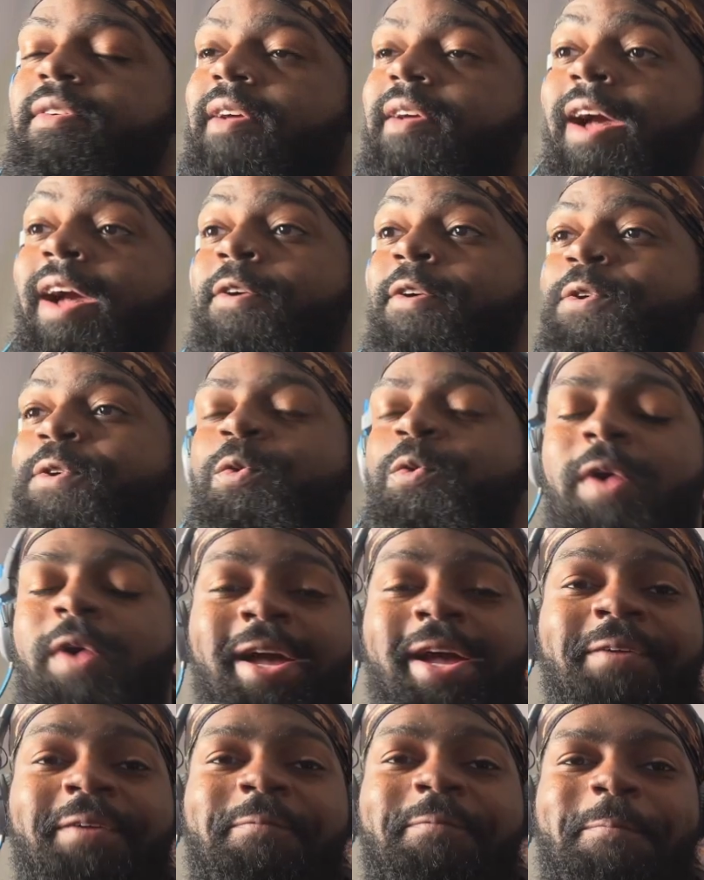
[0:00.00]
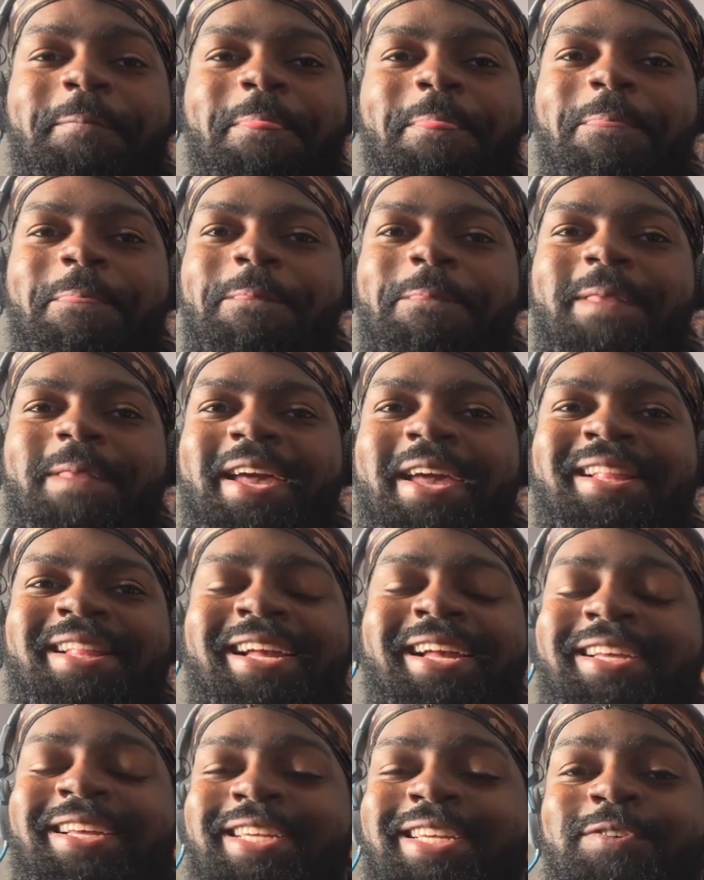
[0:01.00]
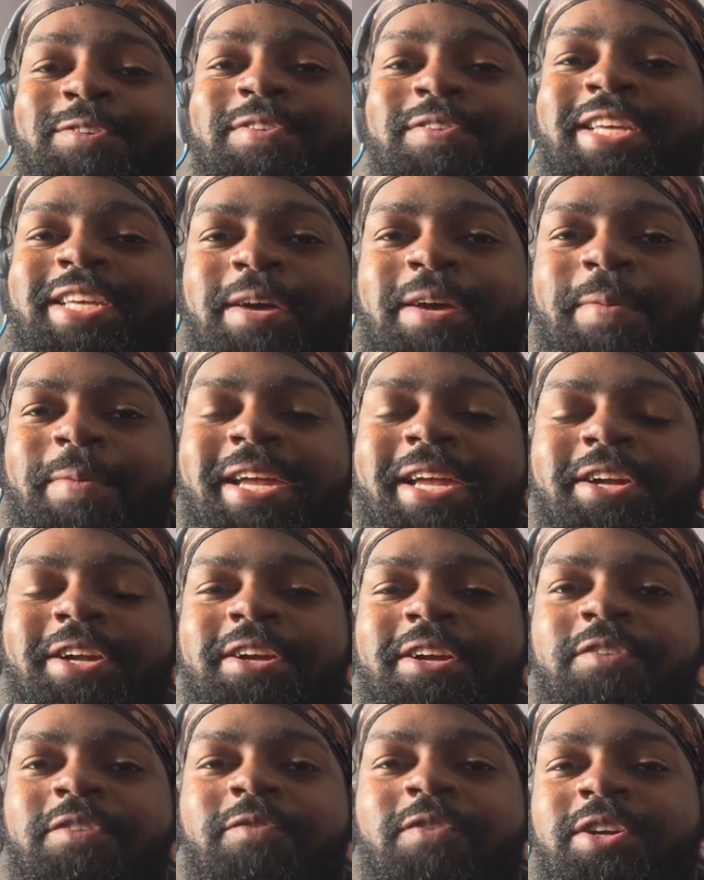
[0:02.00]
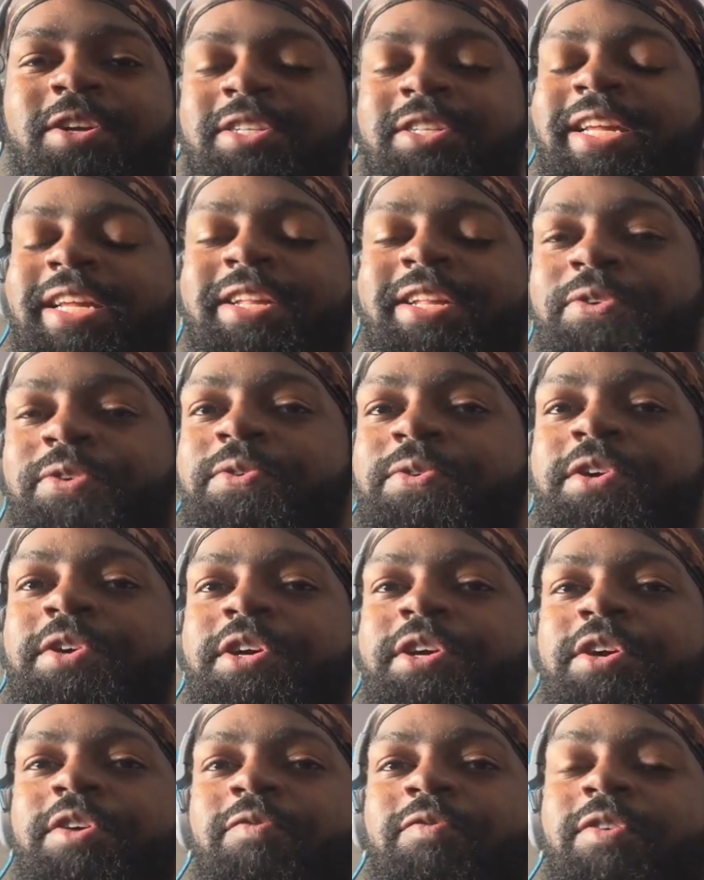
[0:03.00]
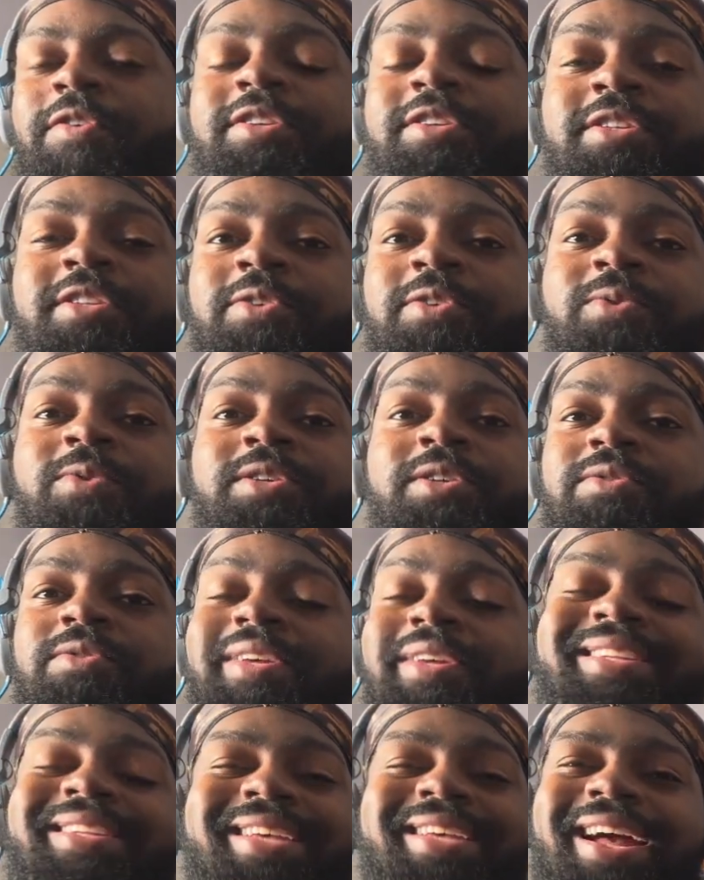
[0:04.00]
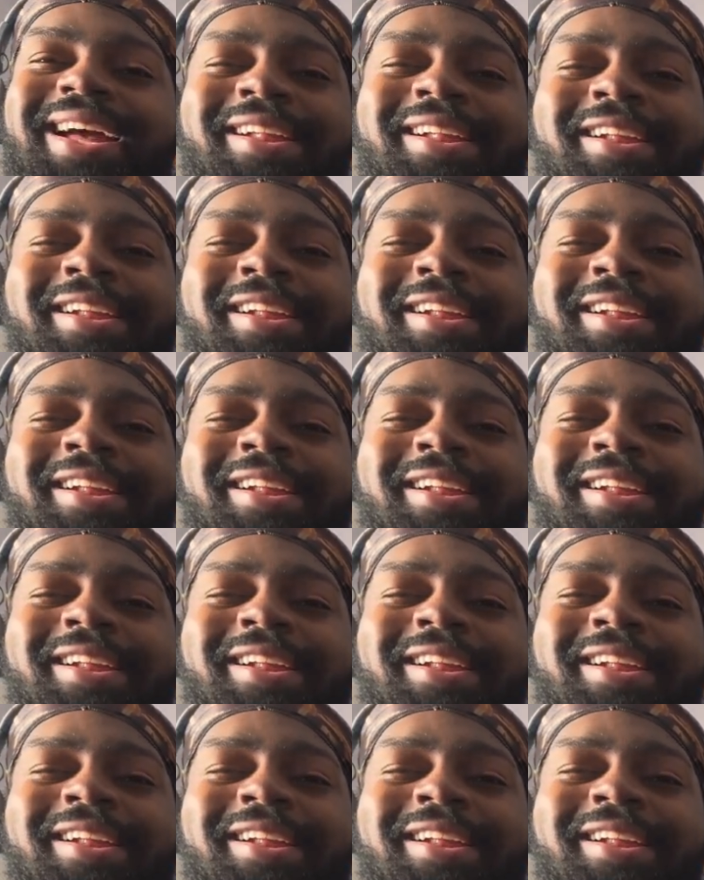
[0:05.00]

I don't know why. Like, every time I hear a version they do versus the original, it's, I